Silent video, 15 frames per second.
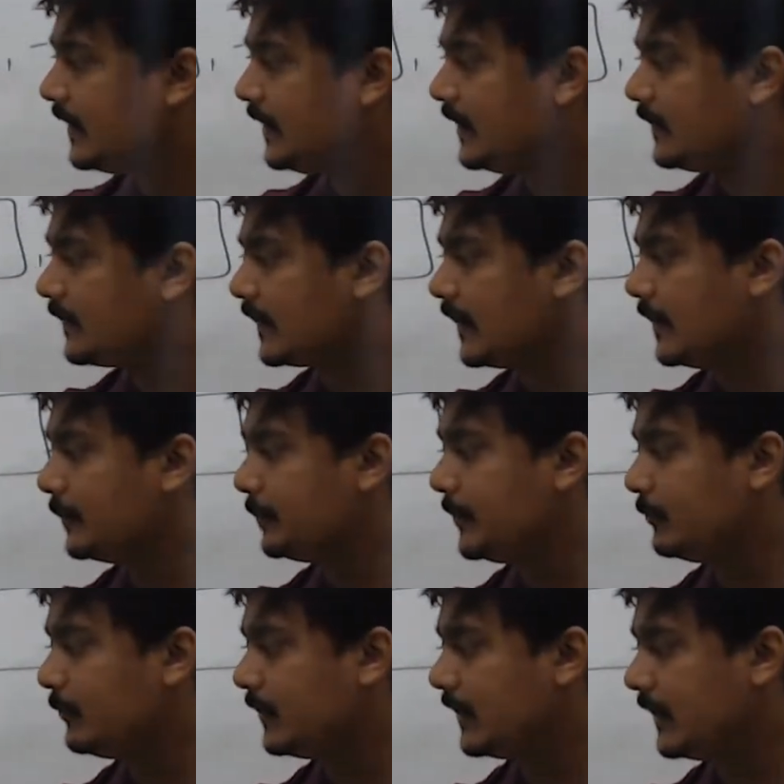d is
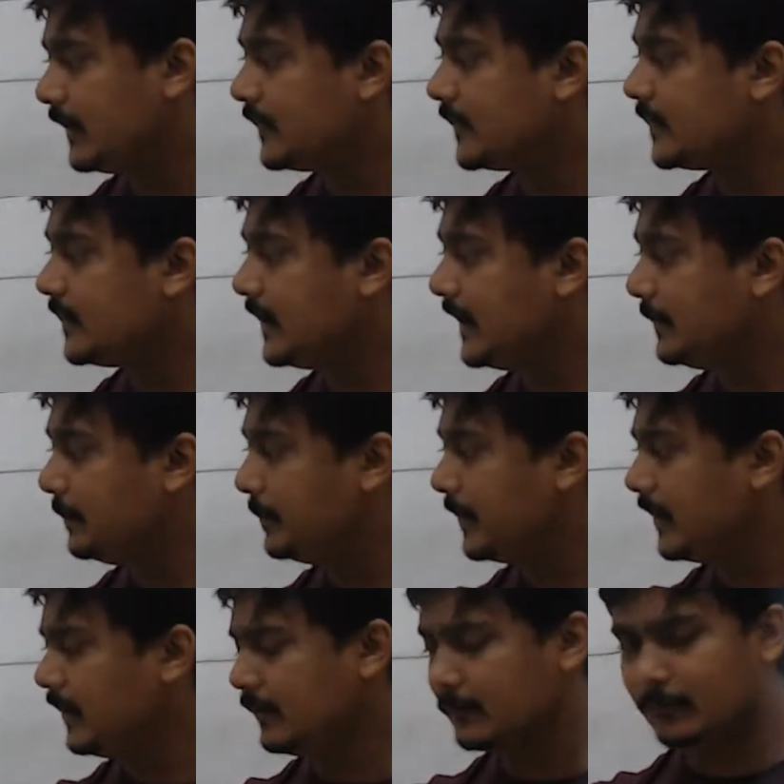computed as Tp
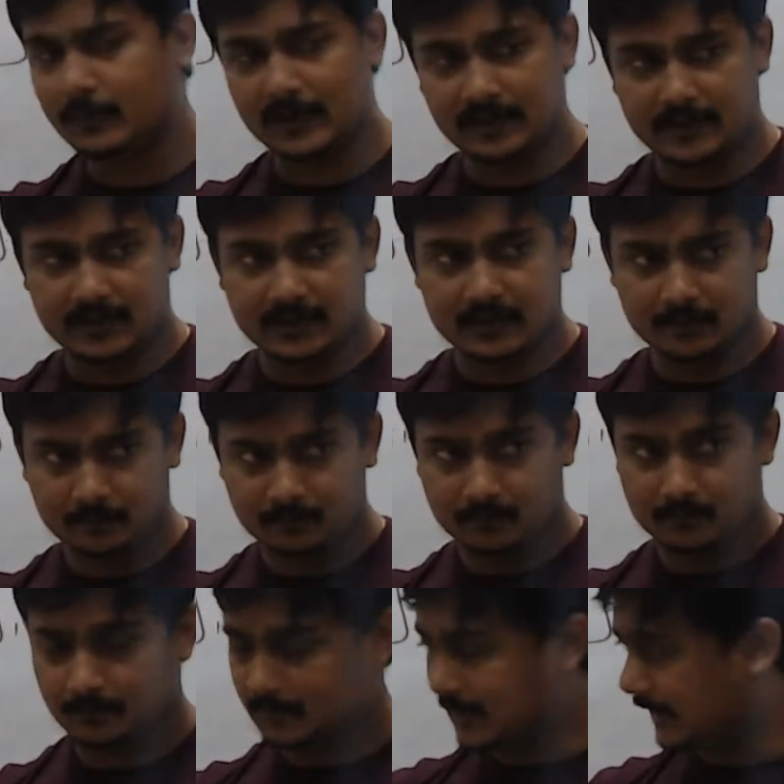one term
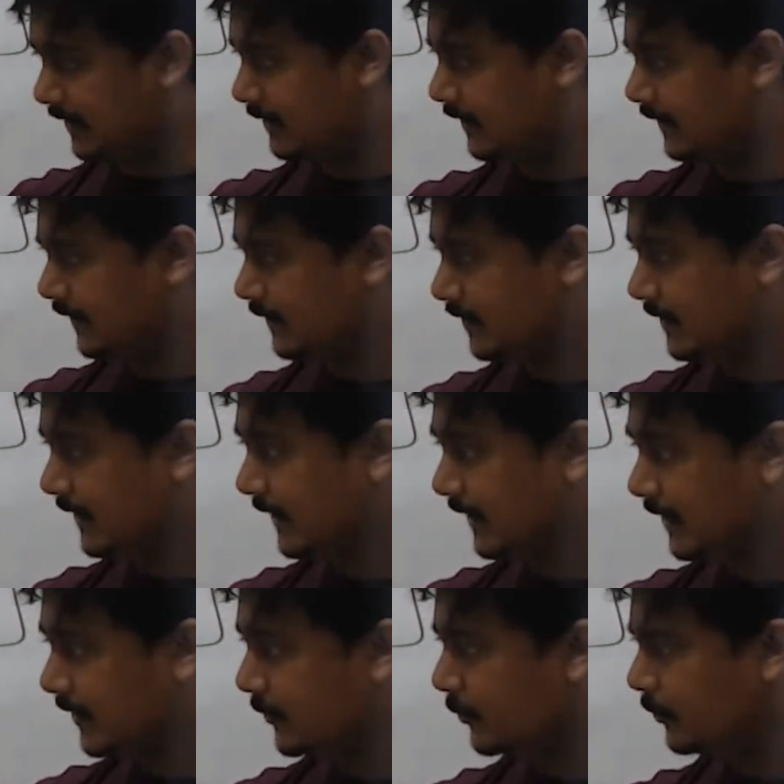minus
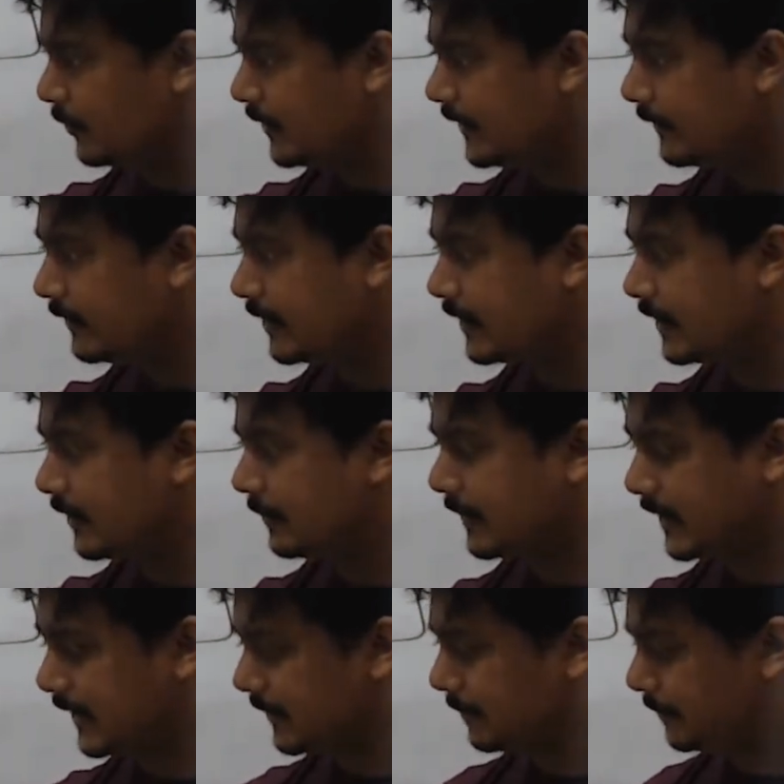Tq divided
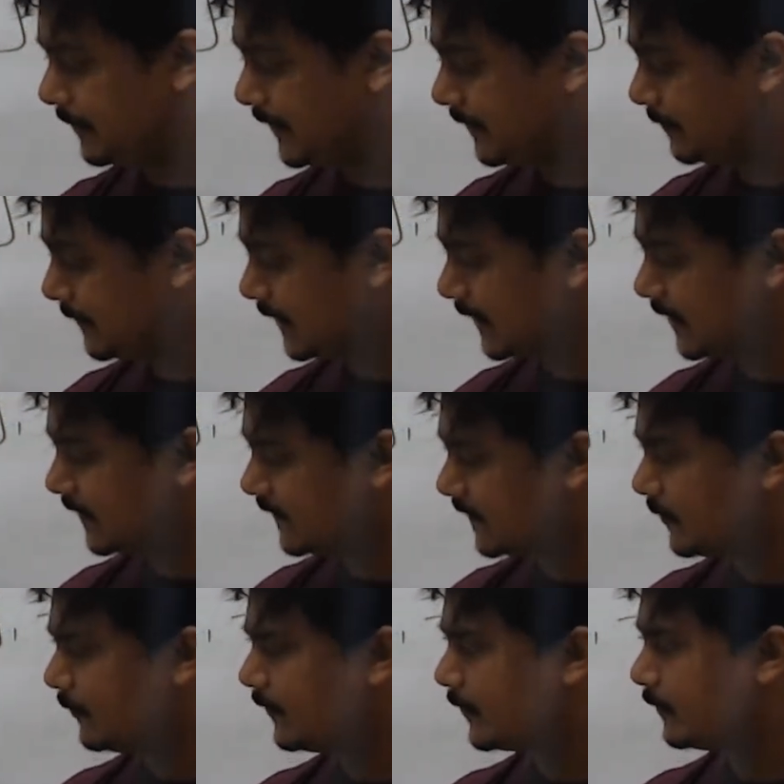by P minus
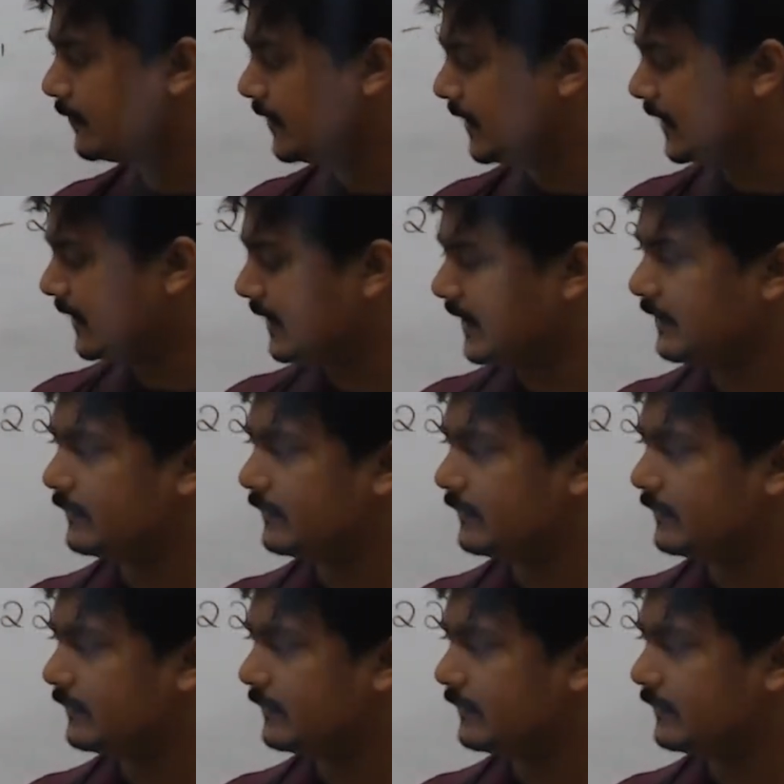Q. So we get d